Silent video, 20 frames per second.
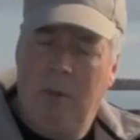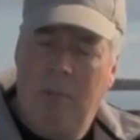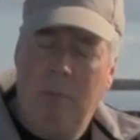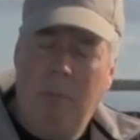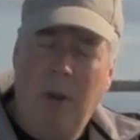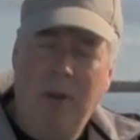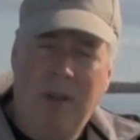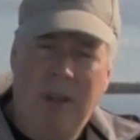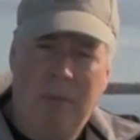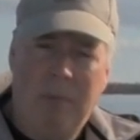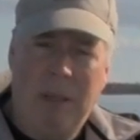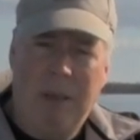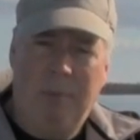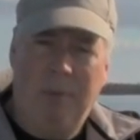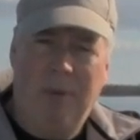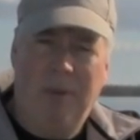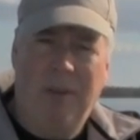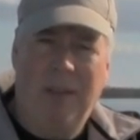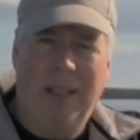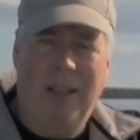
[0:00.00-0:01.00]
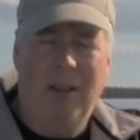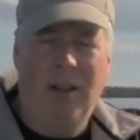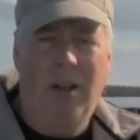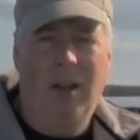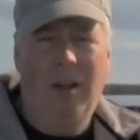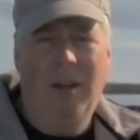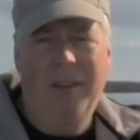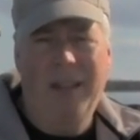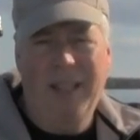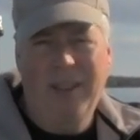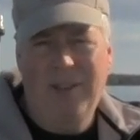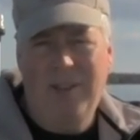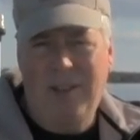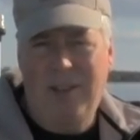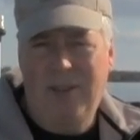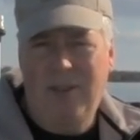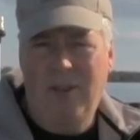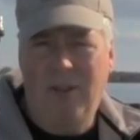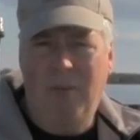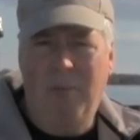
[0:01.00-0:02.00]
Most of the people think, oh, that's
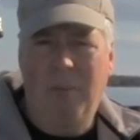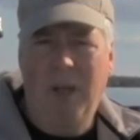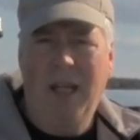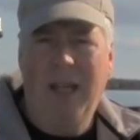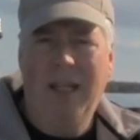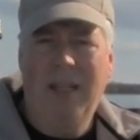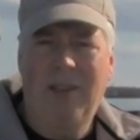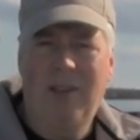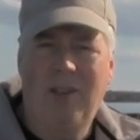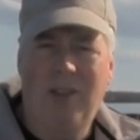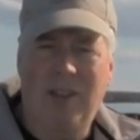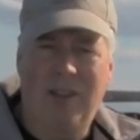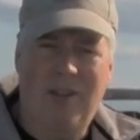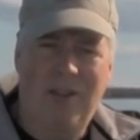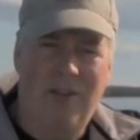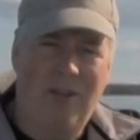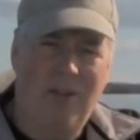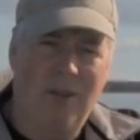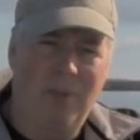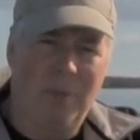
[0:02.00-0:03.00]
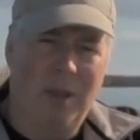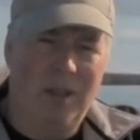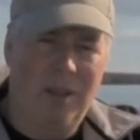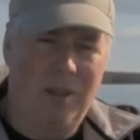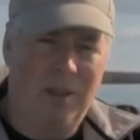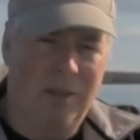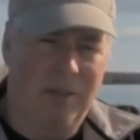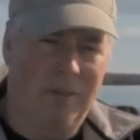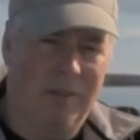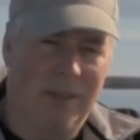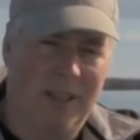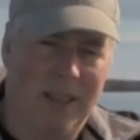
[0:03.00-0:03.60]
just too much. It's too much of,